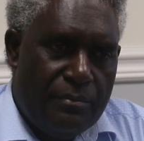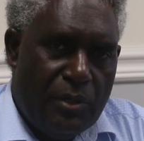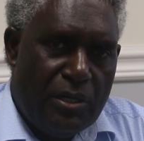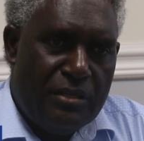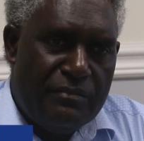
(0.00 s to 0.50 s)

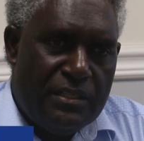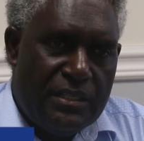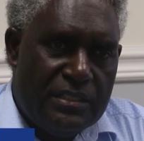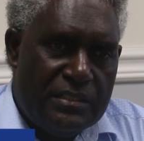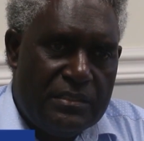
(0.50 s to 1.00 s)

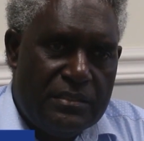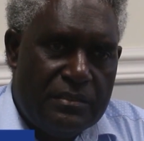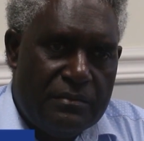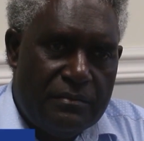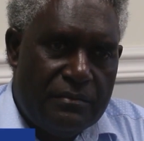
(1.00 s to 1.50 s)
Bougainville
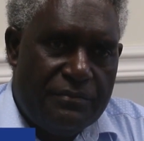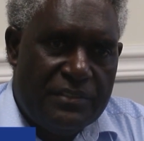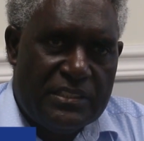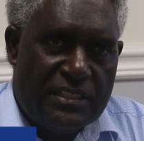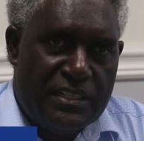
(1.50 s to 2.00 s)
is
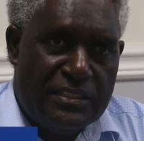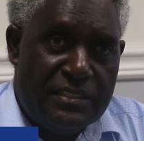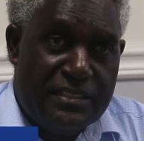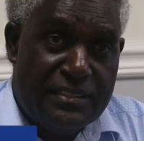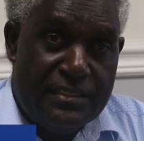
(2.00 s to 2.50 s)
fiscally
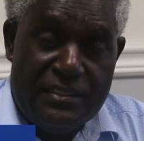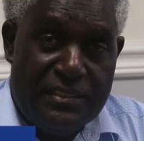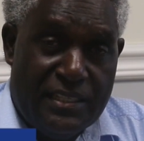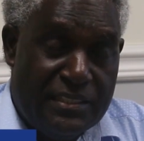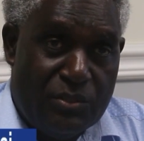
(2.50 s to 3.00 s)
in,
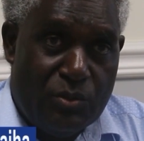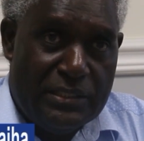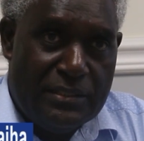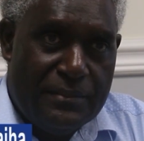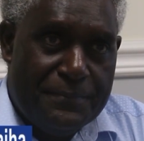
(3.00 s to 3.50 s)

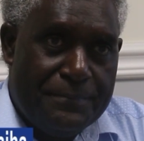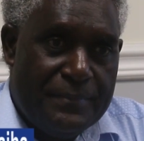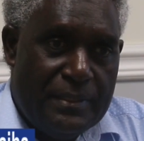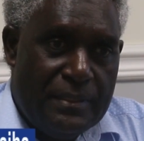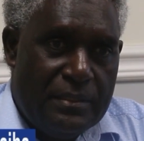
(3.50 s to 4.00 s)
inadequate.
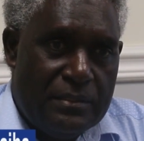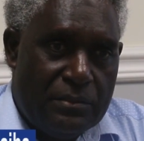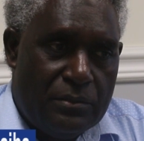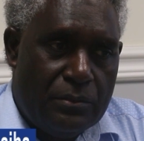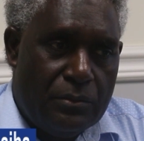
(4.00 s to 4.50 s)

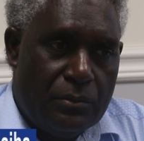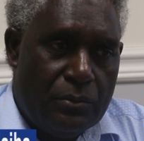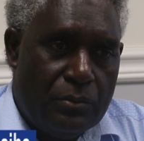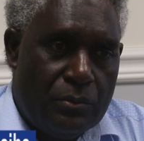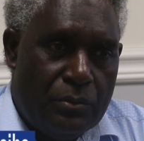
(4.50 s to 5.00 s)

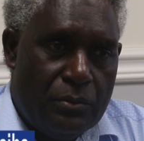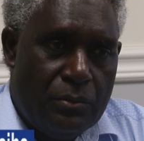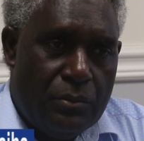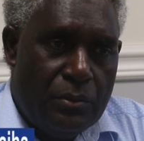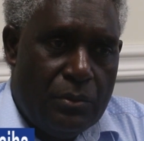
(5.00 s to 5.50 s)
So
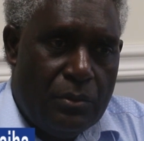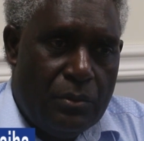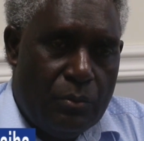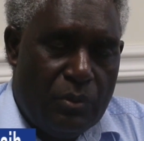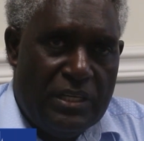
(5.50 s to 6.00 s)

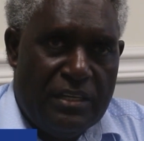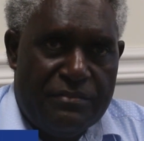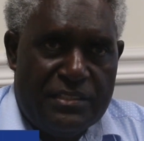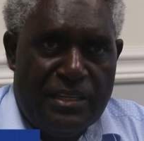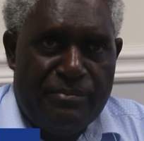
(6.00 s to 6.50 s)
we
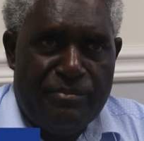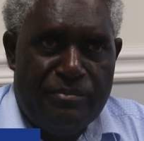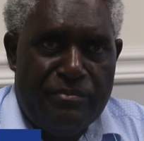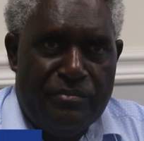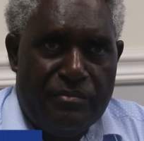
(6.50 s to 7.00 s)
have
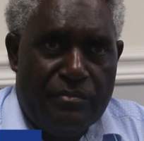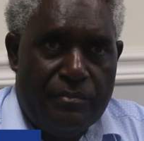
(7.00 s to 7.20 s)
some